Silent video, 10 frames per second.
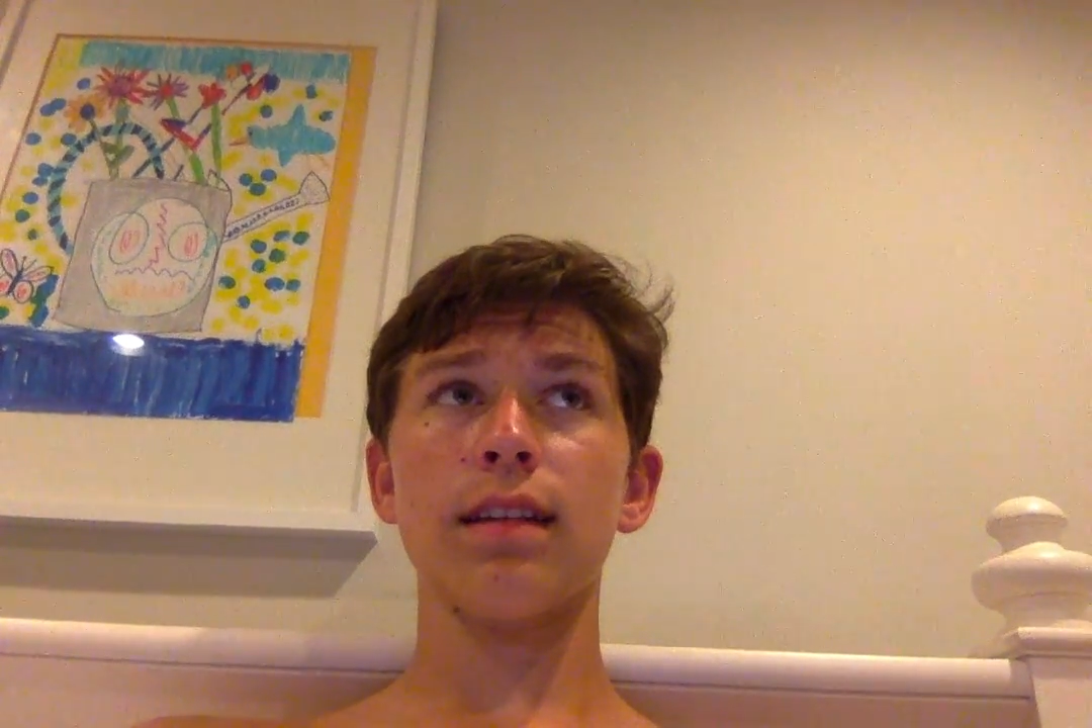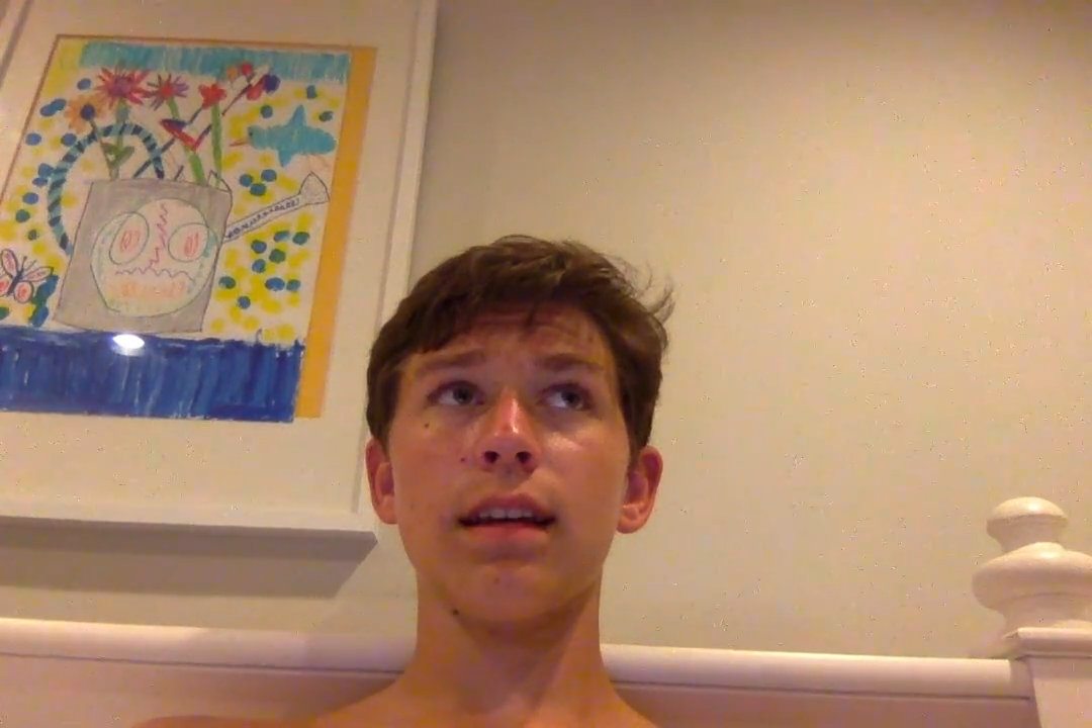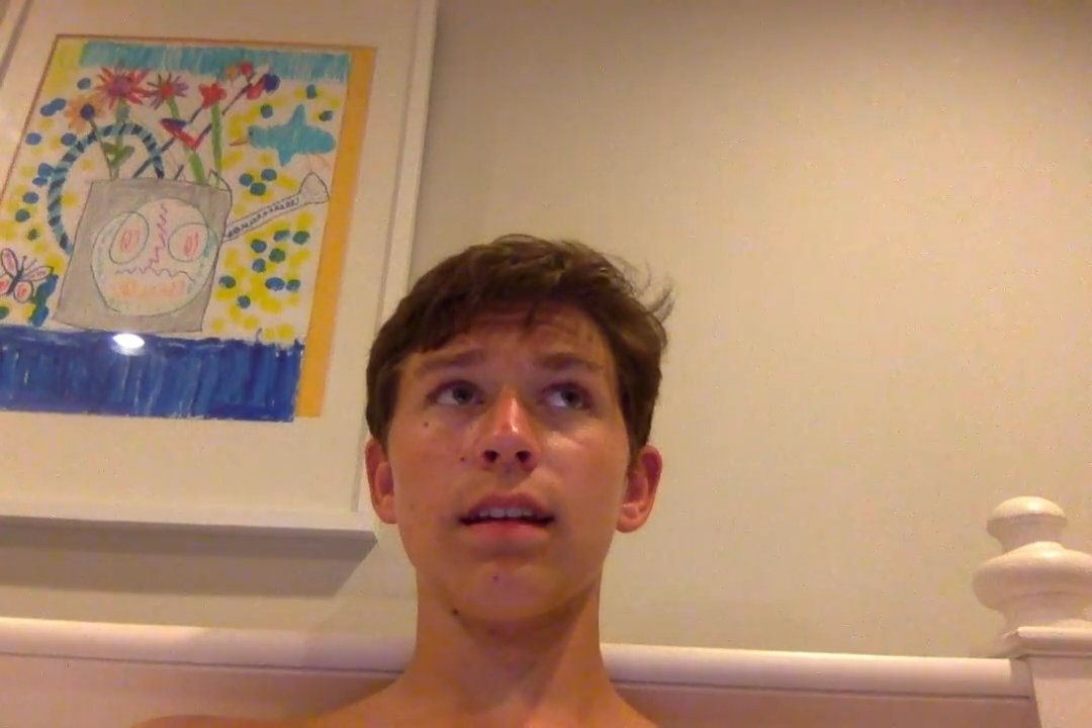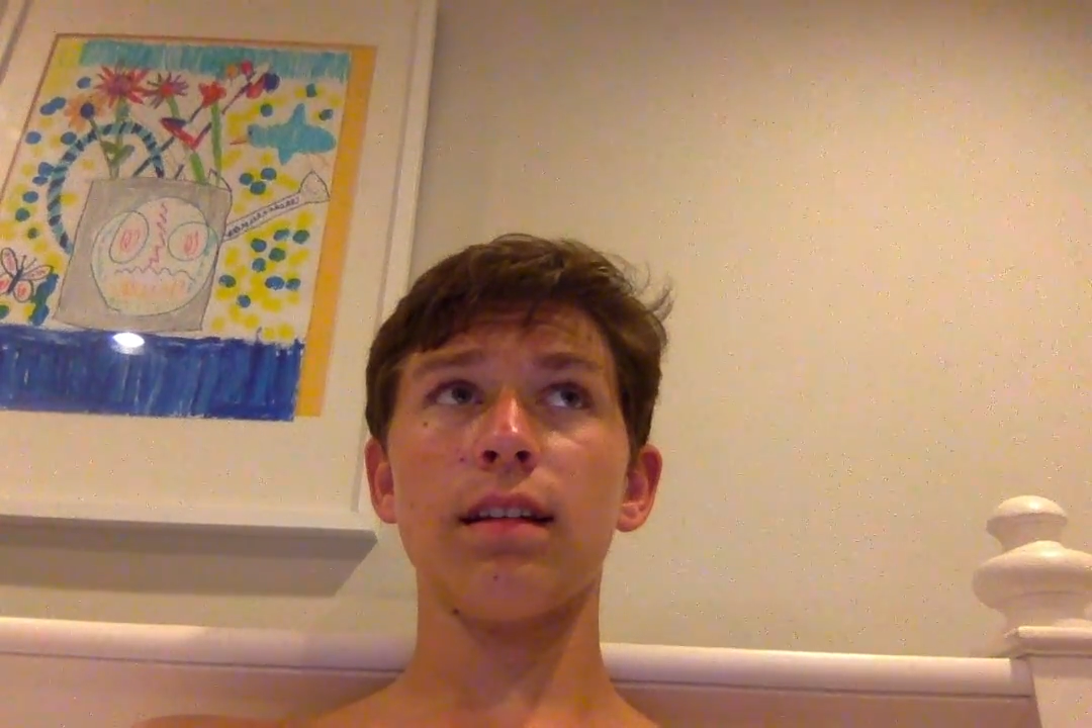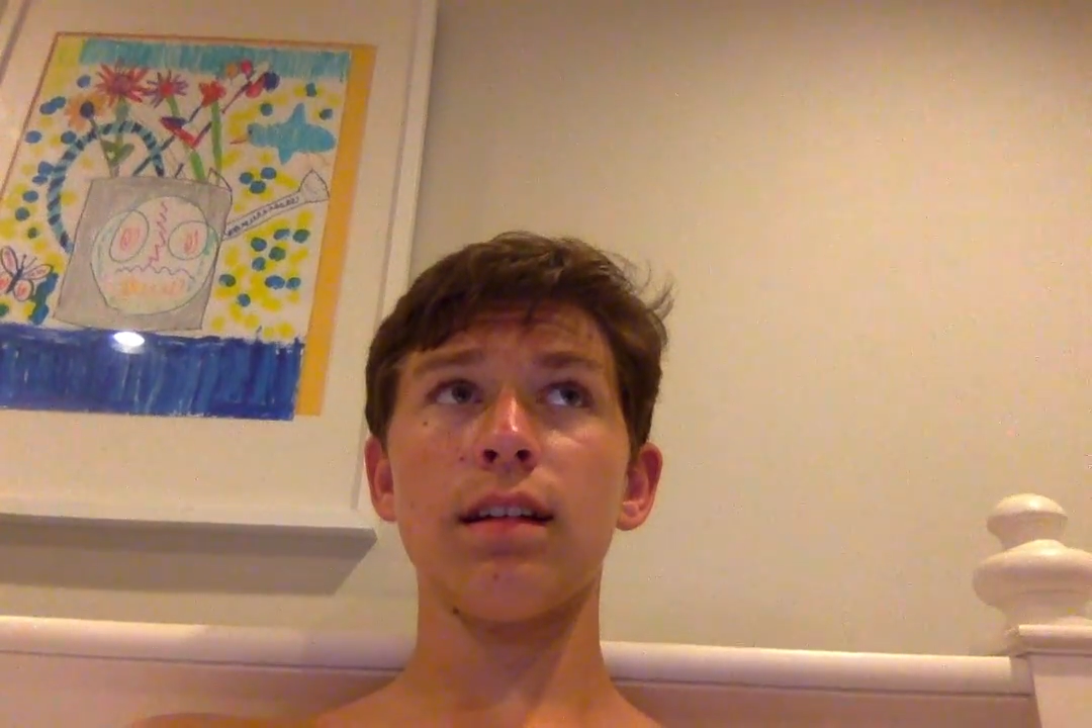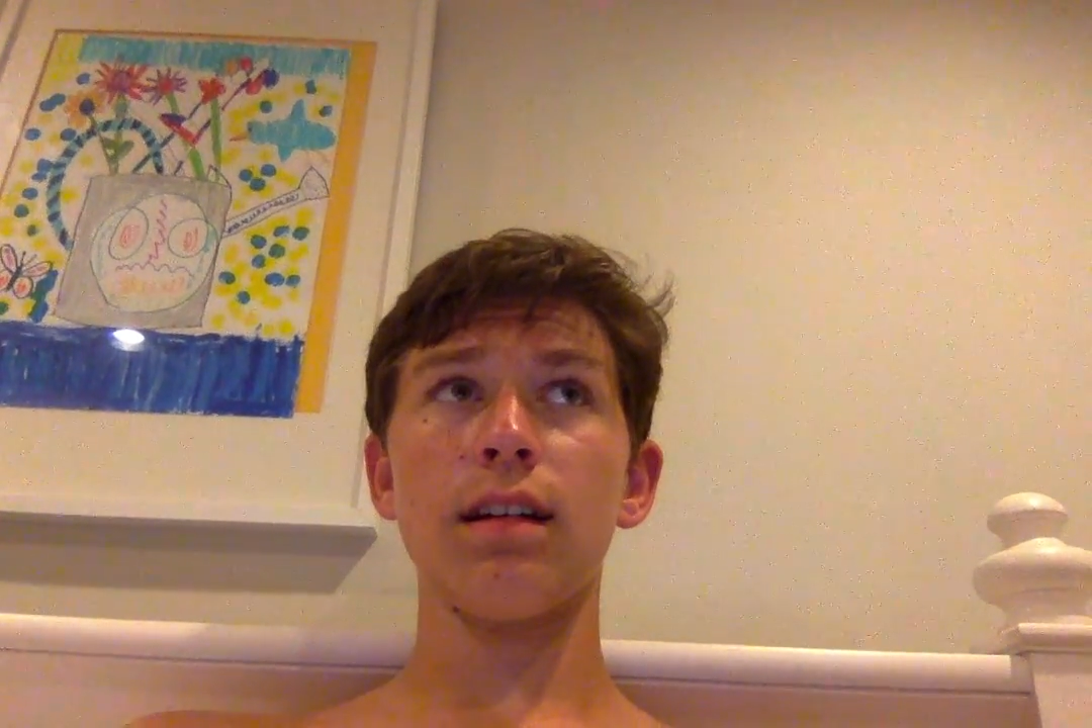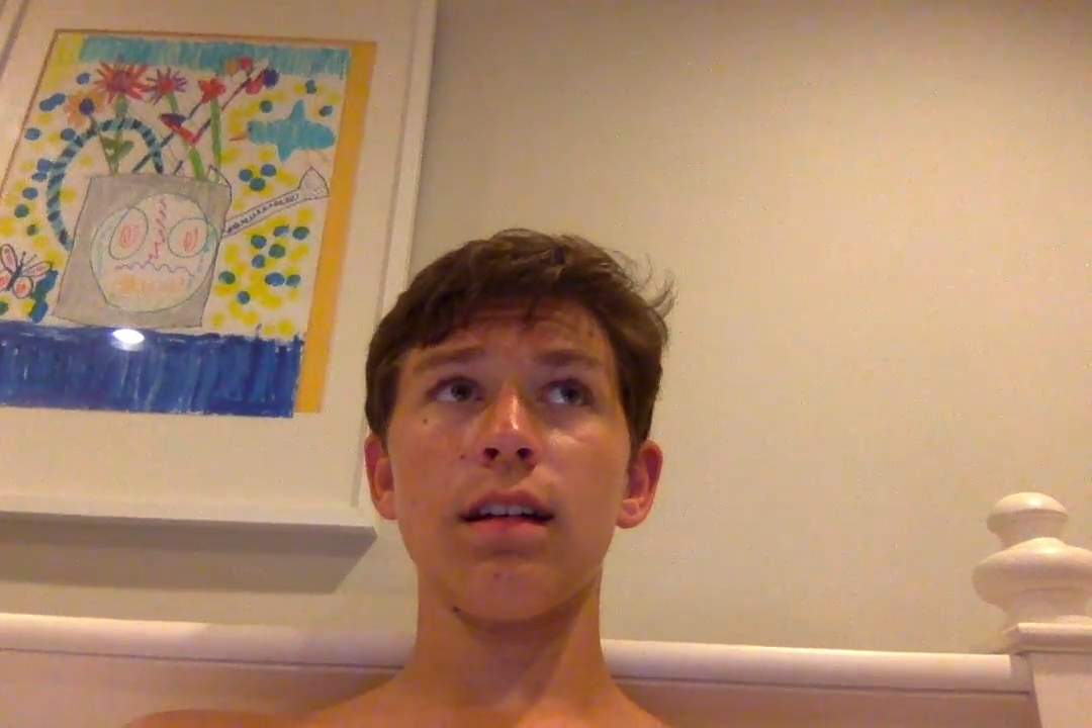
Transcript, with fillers: kid.